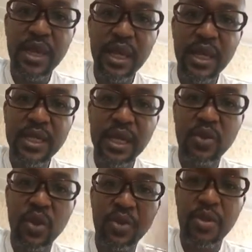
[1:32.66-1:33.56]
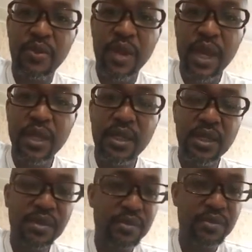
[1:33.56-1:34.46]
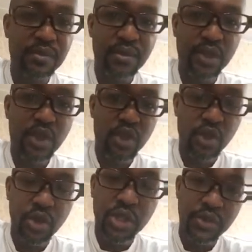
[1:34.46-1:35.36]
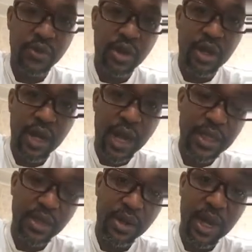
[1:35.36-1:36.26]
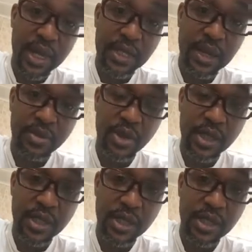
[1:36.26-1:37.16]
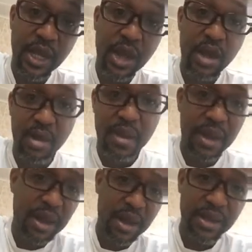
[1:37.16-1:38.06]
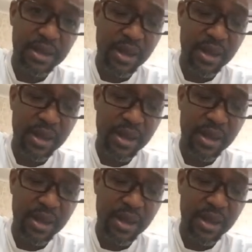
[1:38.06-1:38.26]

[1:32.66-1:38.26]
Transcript: thing is that we provide solutions for our clients. Our clients come to us and they say, oh my gosh,